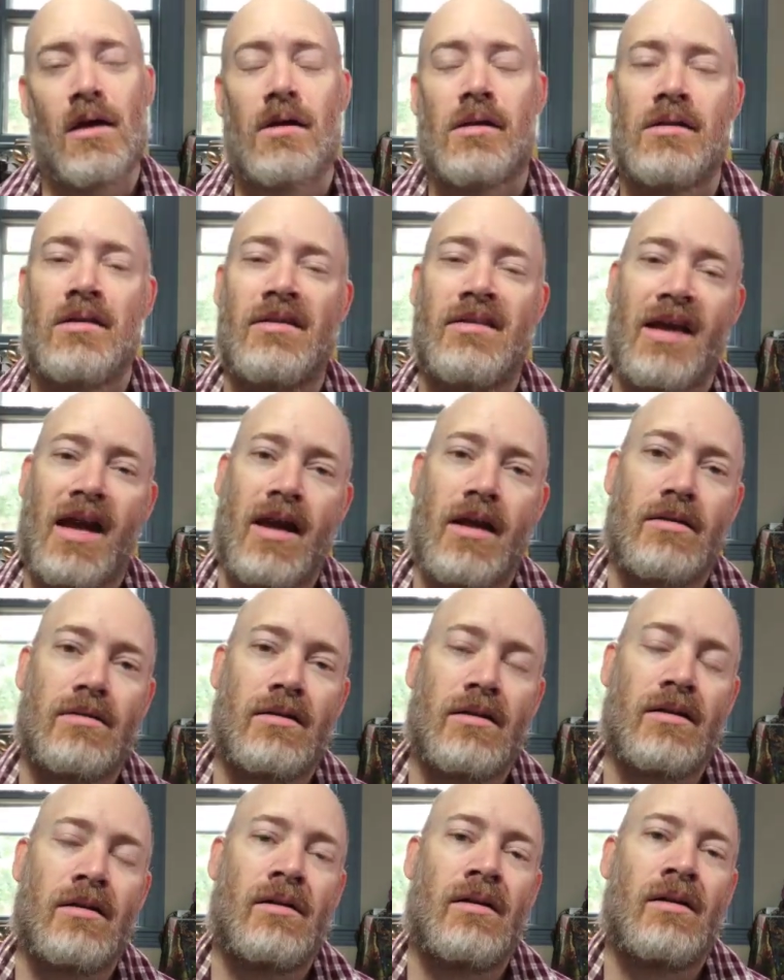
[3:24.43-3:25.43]

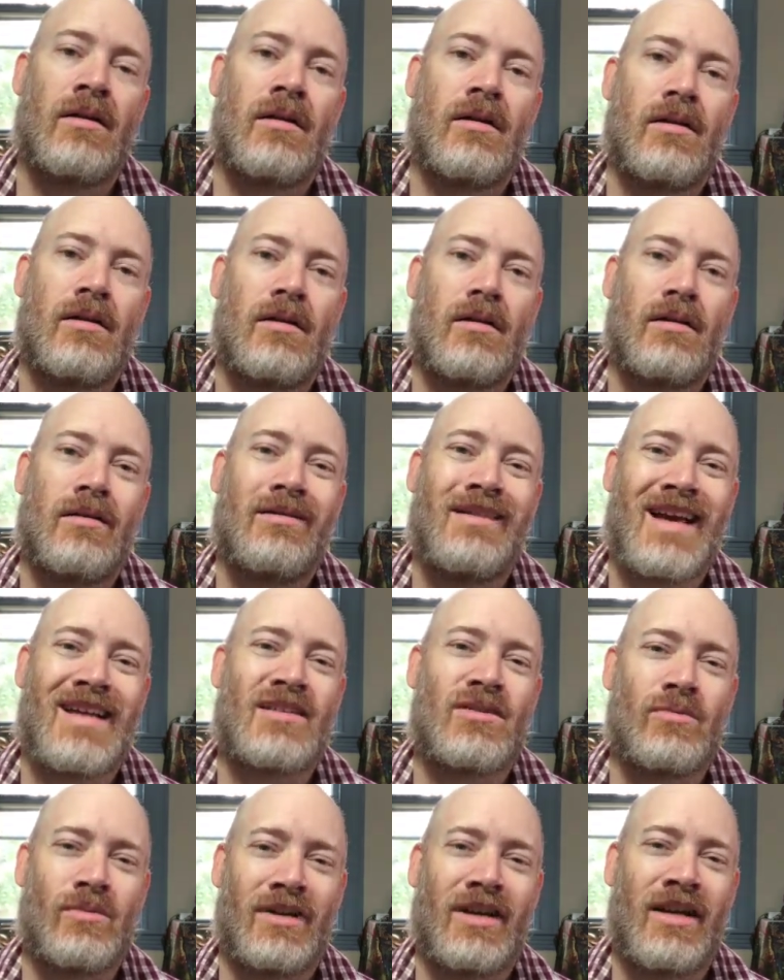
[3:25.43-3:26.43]
then
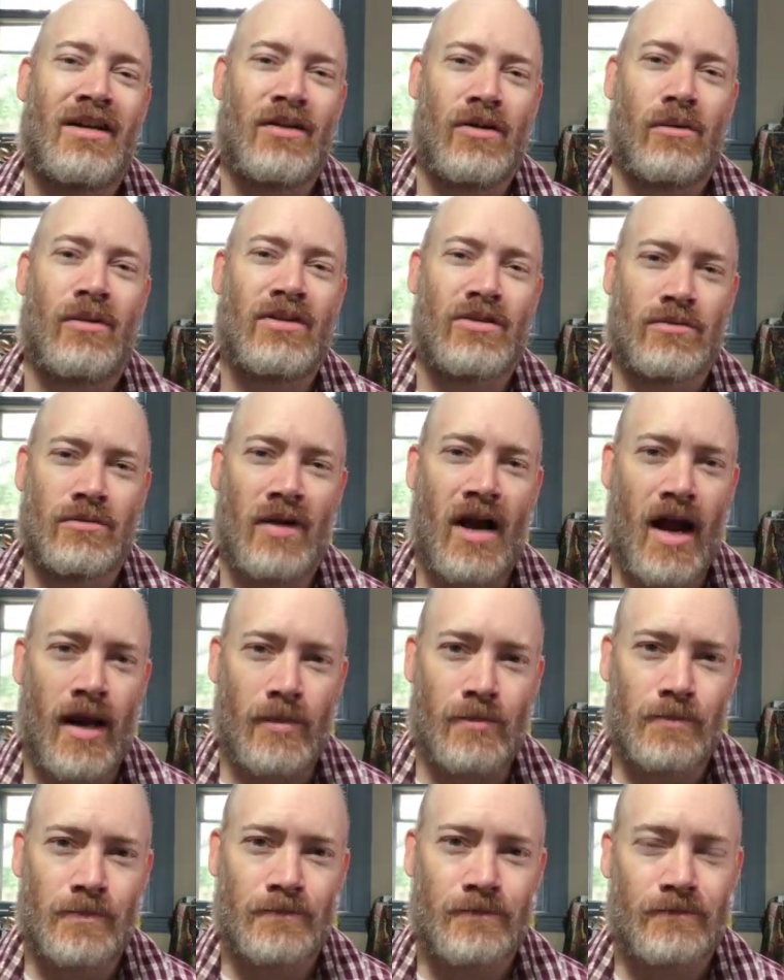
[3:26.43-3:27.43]
that's when I know it's right.
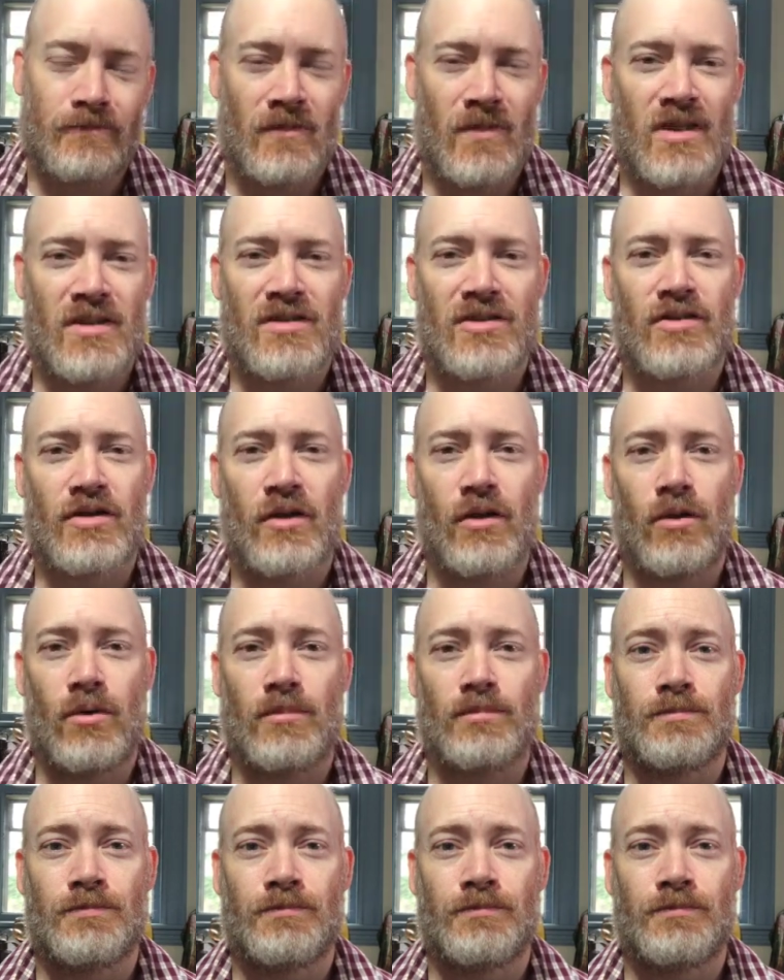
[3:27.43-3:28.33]
So